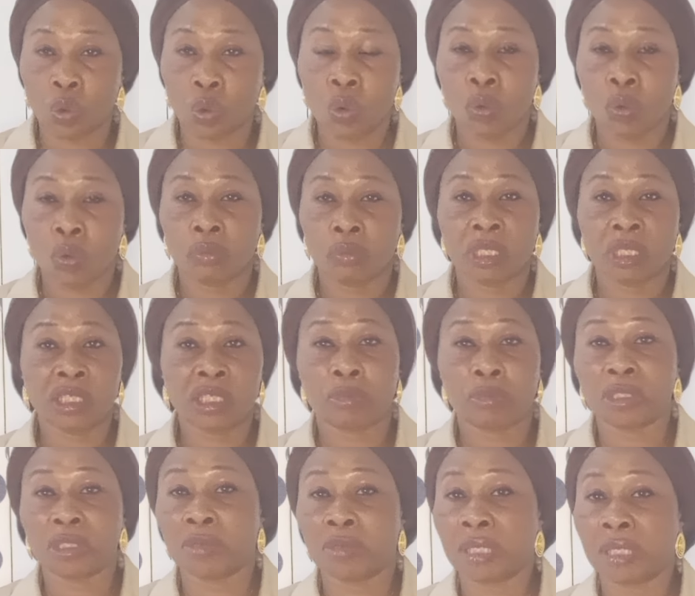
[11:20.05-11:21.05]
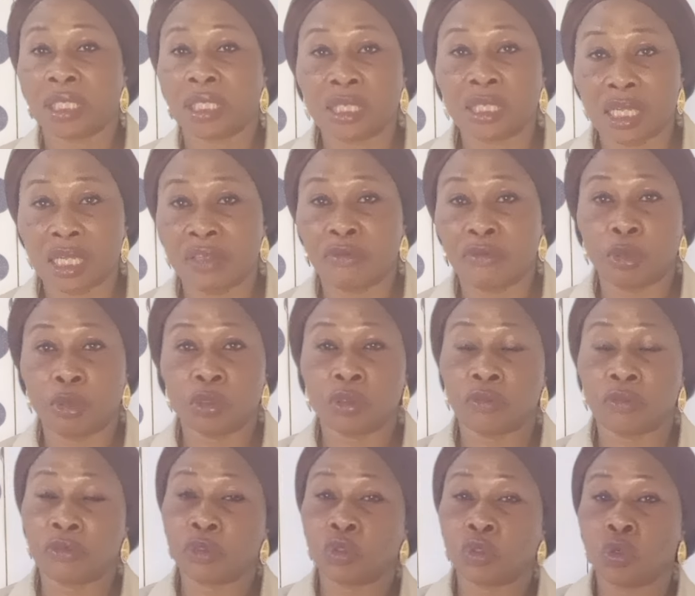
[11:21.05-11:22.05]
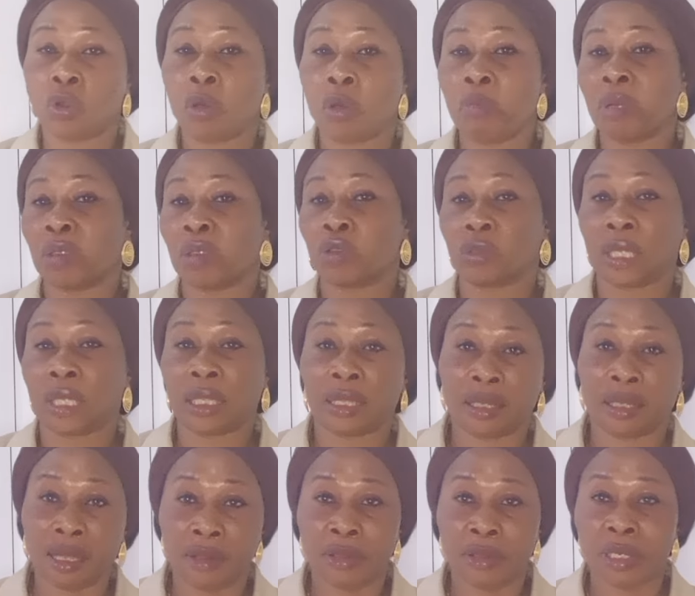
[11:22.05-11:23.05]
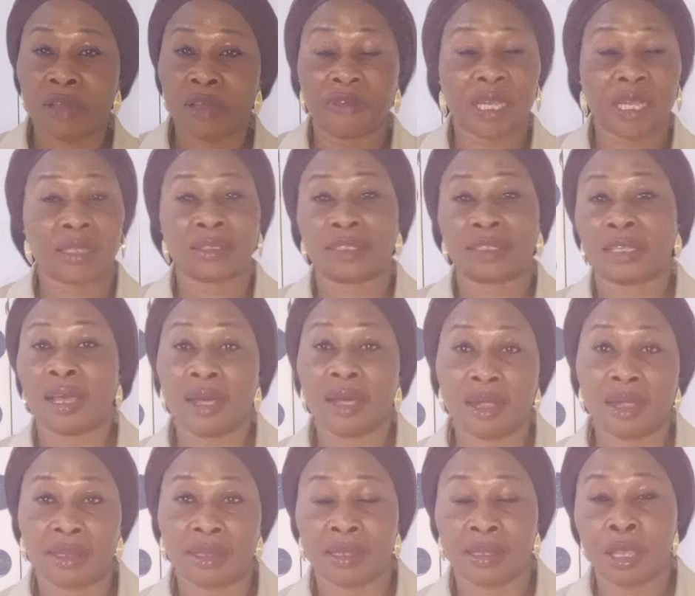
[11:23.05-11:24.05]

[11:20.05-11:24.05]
there's a possibility that if both of you should come back together now, you never can tell,